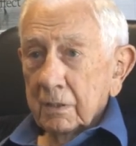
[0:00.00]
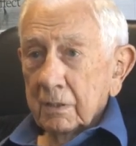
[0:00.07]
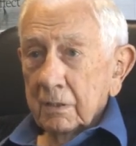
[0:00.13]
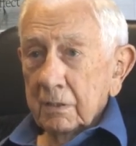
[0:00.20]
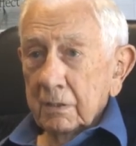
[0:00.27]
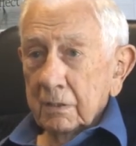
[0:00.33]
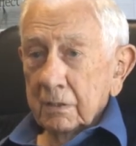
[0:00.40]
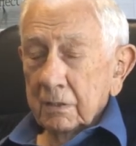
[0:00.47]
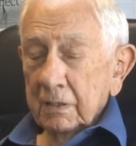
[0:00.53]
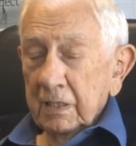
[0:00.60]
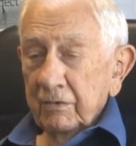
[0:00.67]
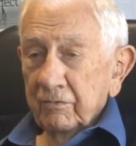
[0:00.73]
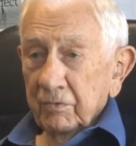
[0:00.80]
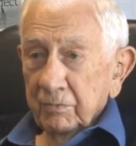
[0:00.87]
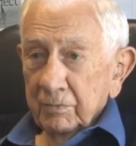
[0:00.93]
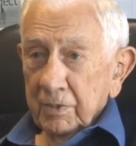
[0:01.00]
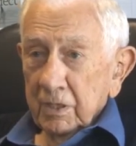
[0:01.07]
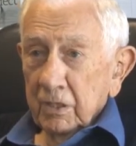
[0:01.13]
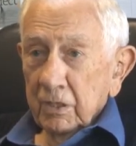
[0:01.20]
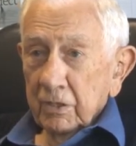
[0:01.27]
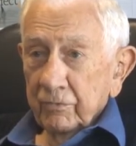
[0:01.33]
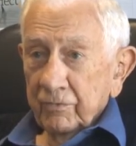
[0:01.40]
and he gave him a
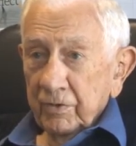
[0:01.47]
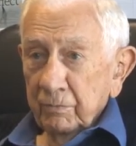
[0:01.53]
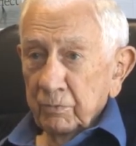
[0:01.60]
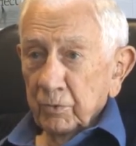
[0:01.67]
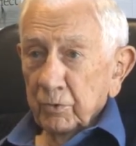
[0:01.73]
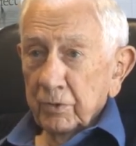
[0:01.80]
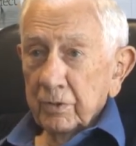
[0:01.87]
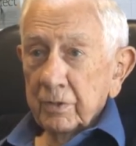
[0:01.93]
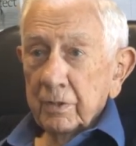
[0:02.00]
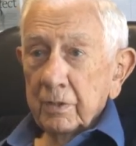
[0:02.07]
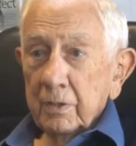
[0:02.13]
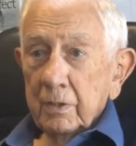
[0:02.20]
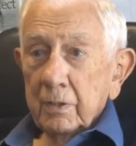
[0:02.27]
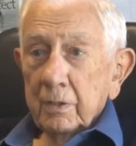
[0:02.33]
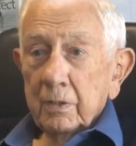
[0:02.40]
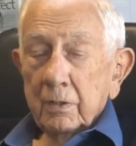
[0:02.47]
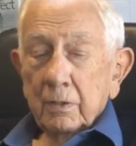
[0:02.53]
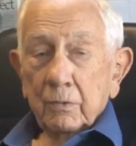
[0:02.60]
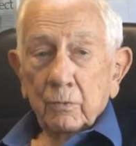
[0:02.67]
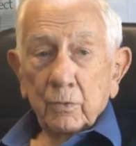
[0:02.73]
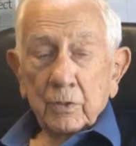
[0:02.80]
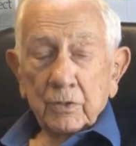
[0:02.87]
lot of input
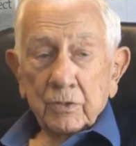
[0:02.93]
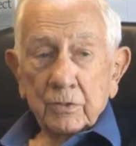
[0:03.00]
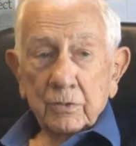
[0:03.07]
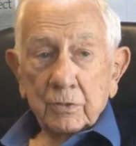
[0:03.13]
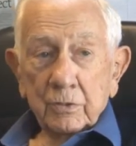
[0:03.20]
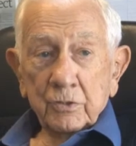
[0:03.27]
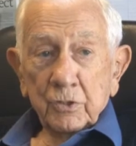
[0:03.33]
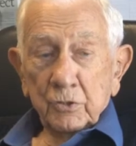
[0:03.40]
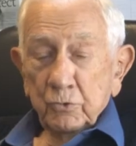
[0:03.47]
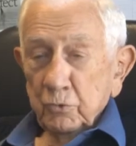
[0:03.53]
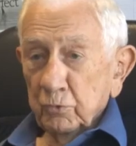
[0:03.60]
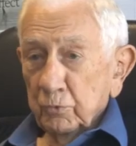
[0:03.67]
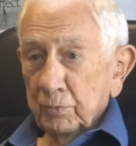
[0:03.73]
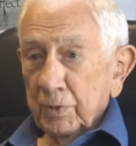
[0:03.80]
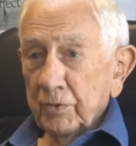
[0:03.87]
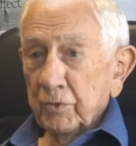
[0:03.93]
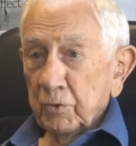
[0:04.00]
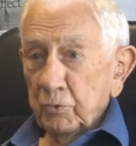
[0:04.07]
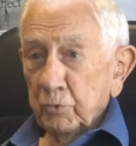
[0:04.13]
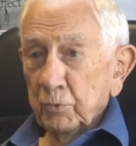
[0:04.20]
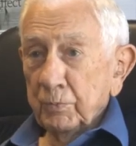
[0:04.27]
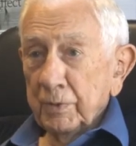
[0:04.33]
on what to do about the
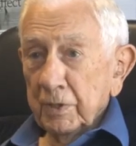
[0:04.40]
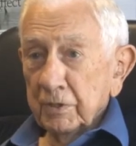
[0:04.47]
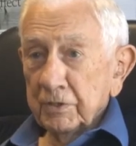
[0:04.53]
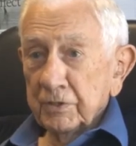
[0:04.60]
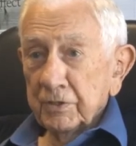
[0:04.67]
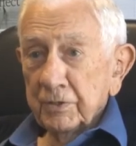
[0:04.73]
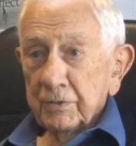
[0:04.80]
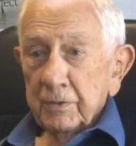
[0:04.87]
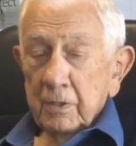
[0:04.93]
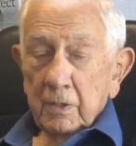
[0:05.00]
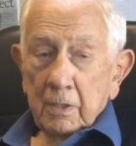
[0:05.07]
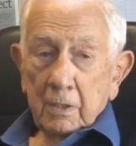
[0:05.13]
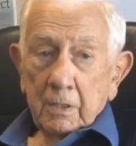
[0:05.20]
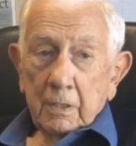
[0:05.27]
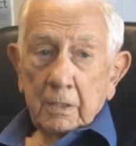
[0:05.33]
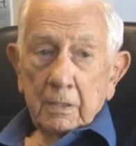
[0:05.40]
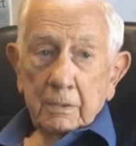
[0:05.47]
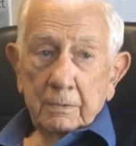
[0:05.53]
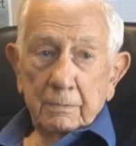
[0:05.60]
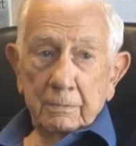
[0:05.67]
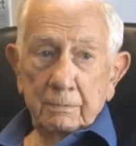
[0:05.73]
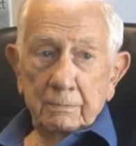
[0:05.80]
new building. And